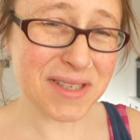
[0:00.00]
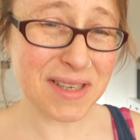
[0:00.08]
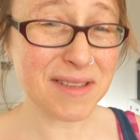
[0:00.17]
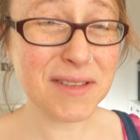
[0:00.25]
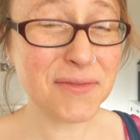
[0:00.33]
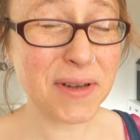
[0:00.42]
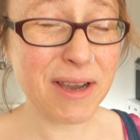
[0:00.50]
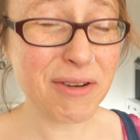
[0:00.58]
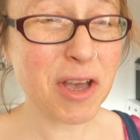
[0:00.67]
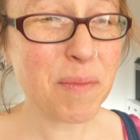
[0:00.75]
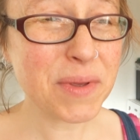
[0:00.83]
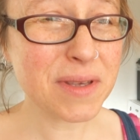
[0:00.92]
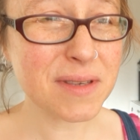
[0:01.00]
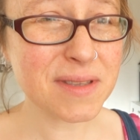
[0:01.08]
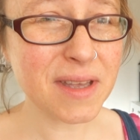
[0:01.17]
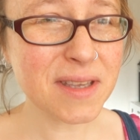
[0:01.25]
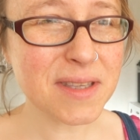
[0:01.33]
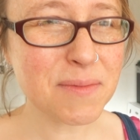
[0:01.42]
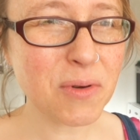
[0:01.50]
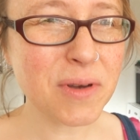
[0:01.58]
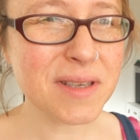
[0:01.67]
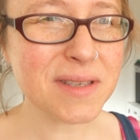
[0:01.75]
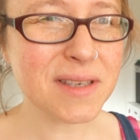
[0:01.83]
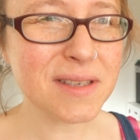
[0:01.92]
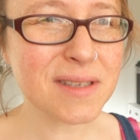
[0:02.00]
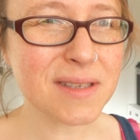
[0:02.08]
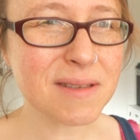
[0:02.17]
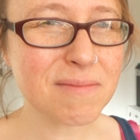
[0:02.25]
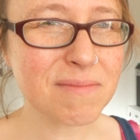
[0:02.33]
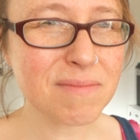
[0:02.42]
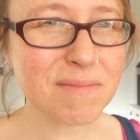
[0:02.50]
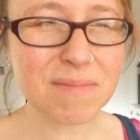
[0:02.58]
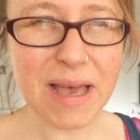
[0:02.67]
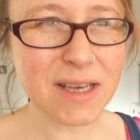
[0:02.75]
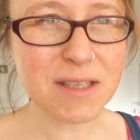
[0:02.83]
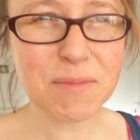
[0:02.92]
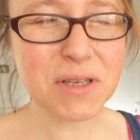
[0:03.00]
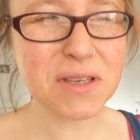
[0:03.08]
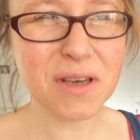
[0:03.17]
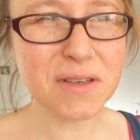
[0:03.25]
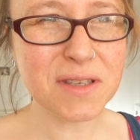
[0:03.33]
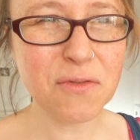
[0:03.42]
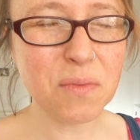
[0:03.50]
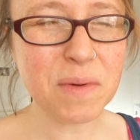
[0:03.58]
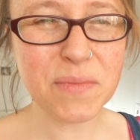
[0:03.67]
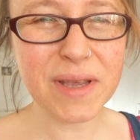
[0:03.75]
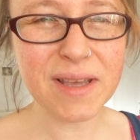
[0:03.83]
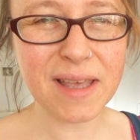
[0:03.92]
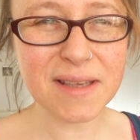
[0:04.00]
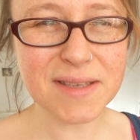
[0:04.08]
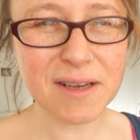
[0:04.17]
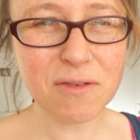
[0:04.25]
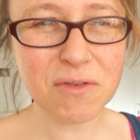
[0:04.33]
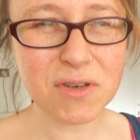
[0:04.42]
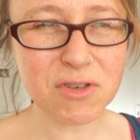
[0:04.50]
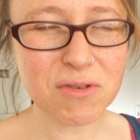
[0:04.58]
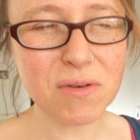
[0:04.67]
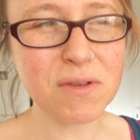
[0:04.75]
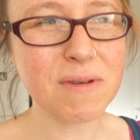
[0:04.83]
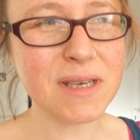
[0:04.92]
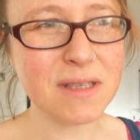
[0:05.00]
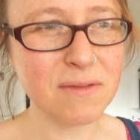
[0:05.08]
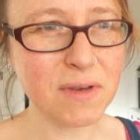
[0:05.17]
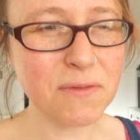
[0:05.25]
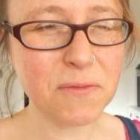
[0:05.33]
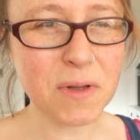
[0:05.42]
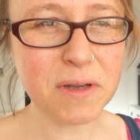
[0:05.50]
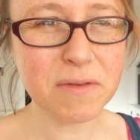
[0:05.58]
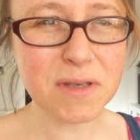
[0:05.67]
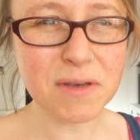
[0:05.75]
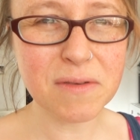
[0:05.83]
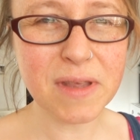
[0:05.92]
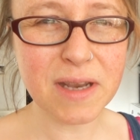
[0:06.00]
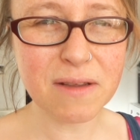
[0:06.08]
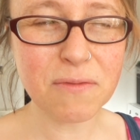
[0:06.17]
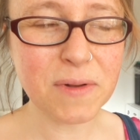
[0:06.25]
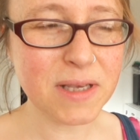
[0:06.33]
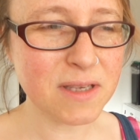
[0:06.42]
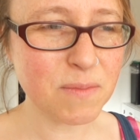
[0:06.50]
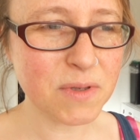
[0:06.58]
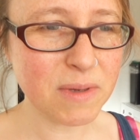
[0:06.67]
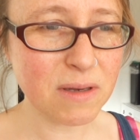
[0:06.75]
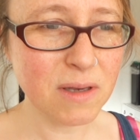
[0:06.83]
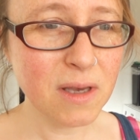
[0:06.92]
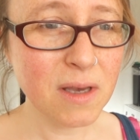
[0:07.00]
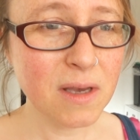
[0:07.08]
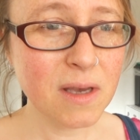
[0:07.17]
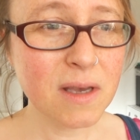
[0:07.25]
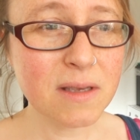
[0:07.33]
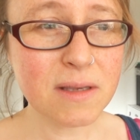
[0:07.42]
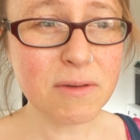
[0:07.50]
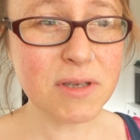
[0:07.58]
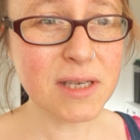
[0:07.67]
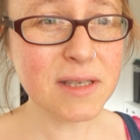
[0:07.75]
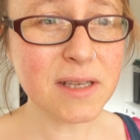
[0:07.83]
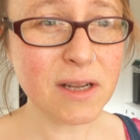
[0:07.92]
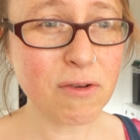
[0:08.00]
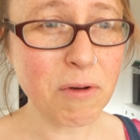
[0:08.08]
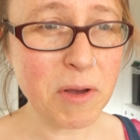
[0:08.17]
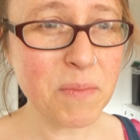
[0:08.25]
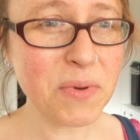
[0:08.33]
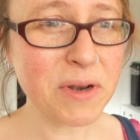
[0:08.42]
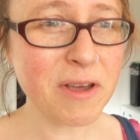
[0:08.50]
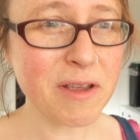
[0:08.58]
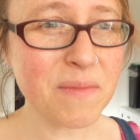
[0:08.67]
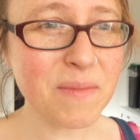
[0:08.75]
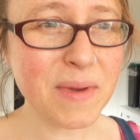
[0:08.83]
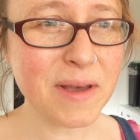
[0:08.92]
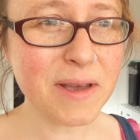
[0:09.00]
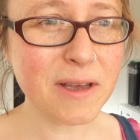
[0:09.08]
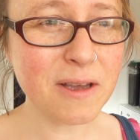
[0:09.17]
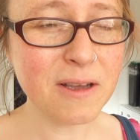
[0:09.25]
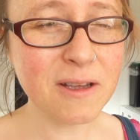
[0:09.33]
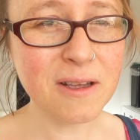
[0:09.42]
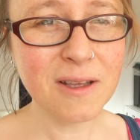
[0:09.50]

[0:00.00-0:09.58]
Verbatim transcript: skin's flaring up because that's what Izzy's eczema does. If one bit gets out of control, the rest of it follows suit, then it flares up as well. So she's in a grump and I'm uh,